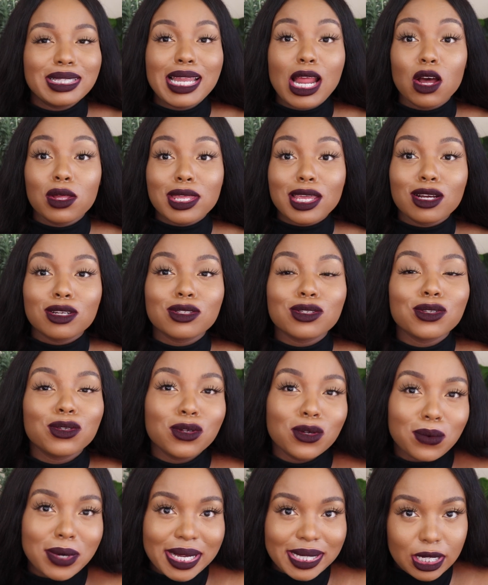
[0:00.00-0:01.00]
Now there are
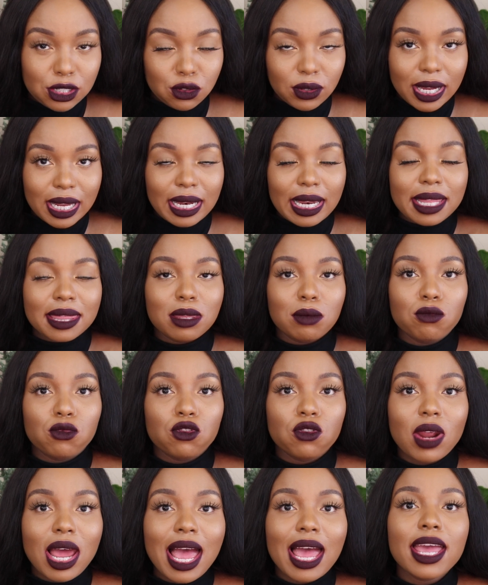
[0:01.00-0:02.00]
2 ways that you can let them
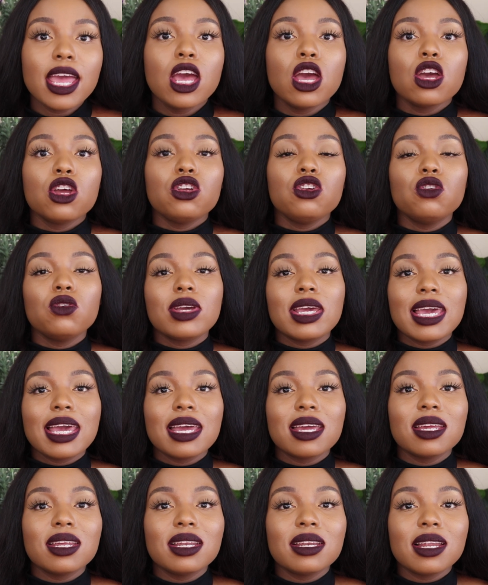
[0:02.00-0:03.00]
dry. You
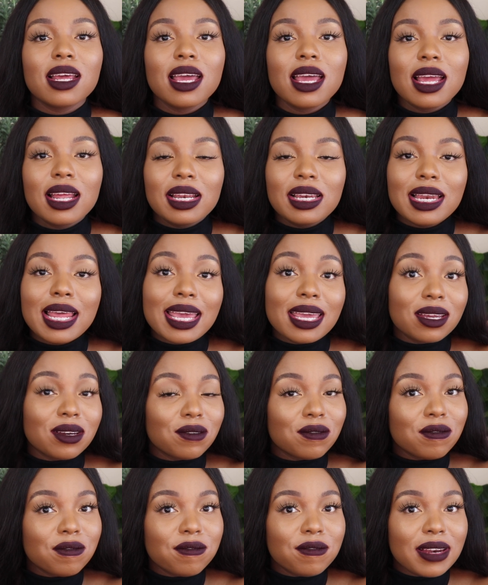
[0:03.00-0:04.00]
can lay
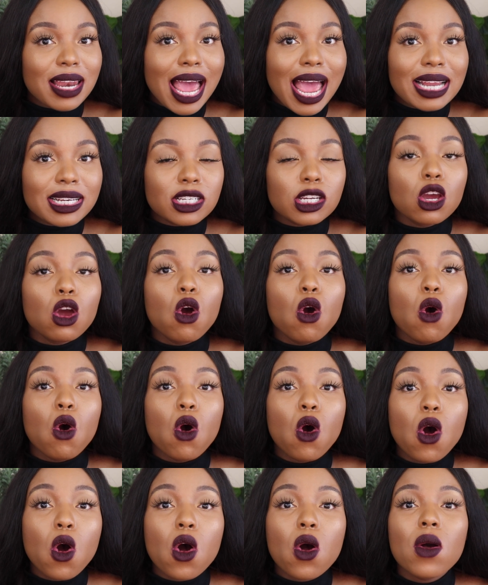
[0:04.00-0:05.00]
it flat,
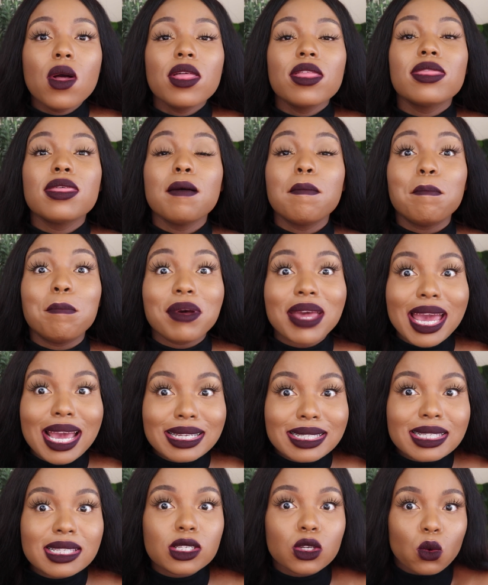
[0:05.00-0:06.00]
or the
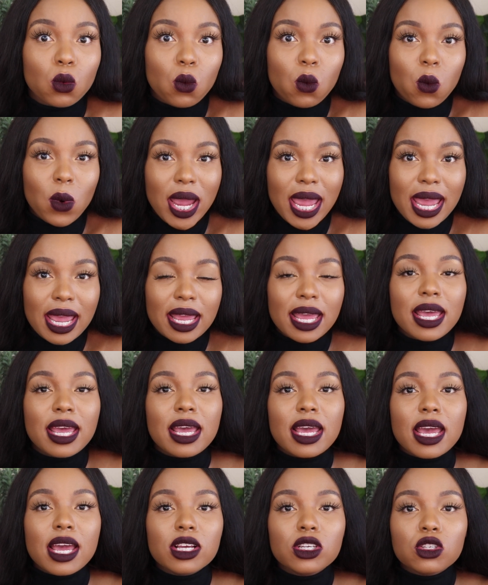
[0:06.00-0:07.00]
best
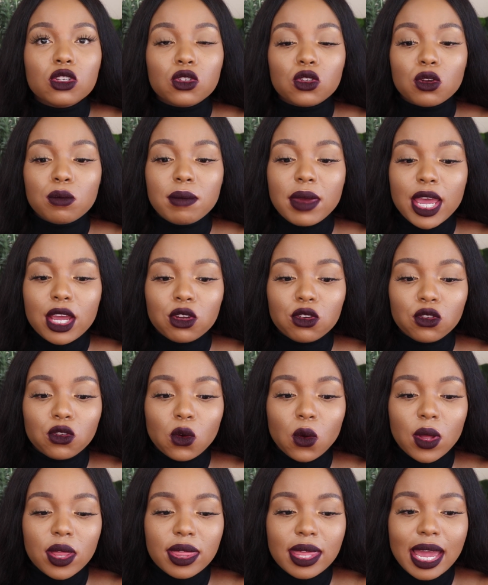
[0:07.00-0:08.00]
way is to make
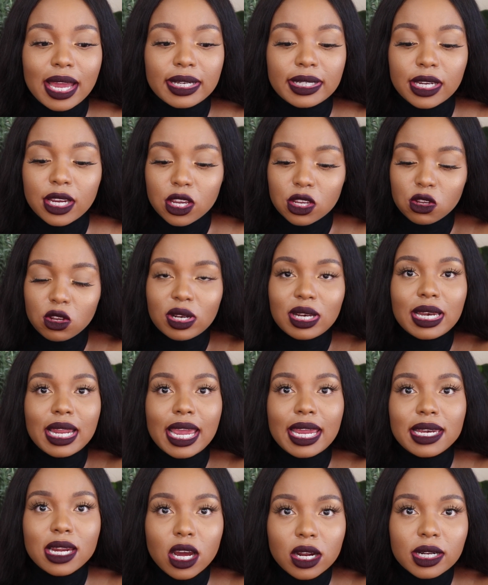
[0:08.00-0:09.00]
sure that you
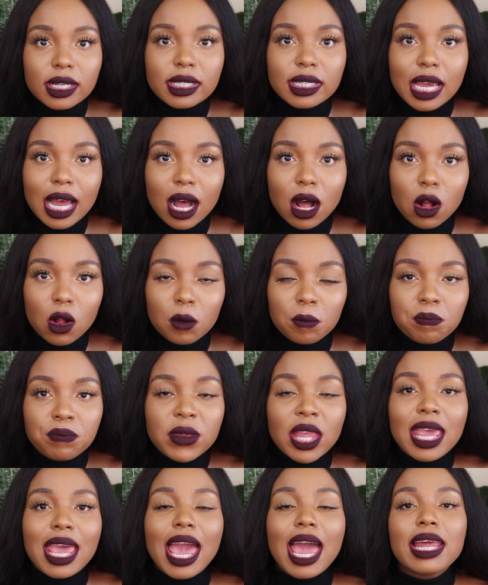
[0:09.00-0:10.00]
lay down a towel
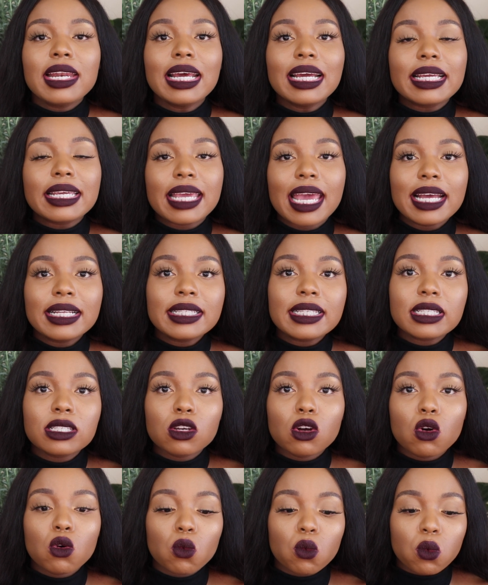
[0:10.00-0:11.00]
and
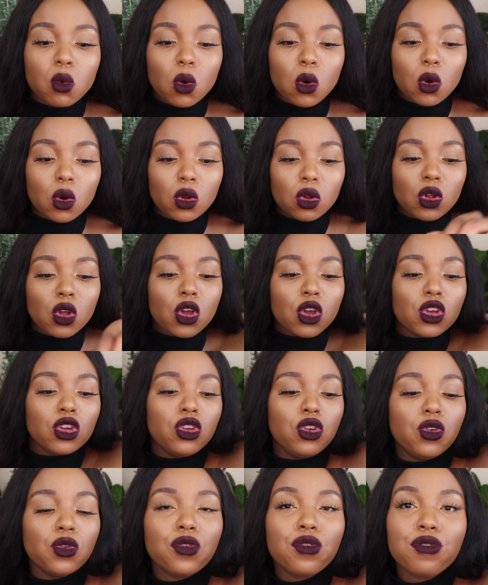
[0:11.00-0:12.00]
against a wall
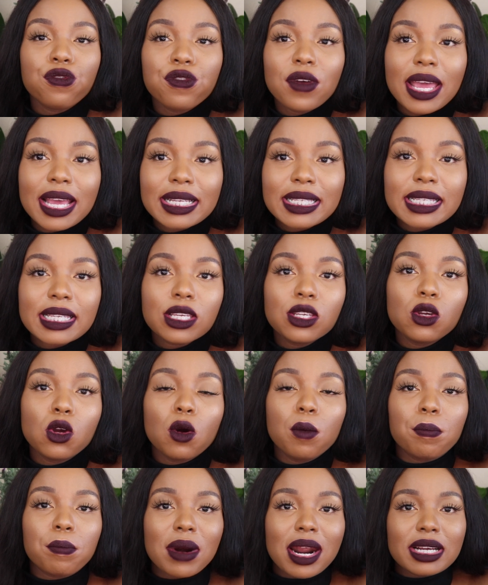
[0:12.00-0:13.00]
you face
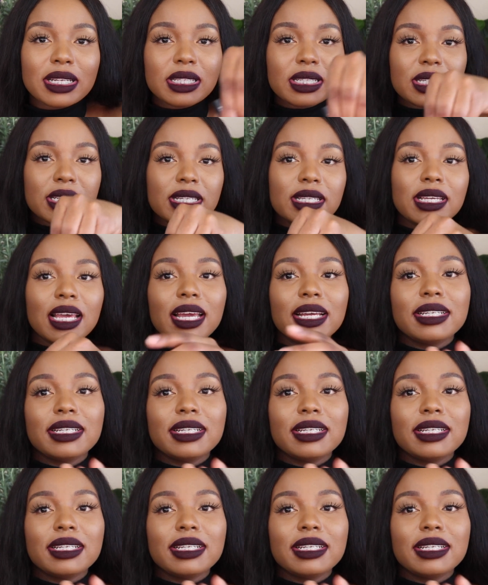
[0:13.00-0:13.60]
your brushes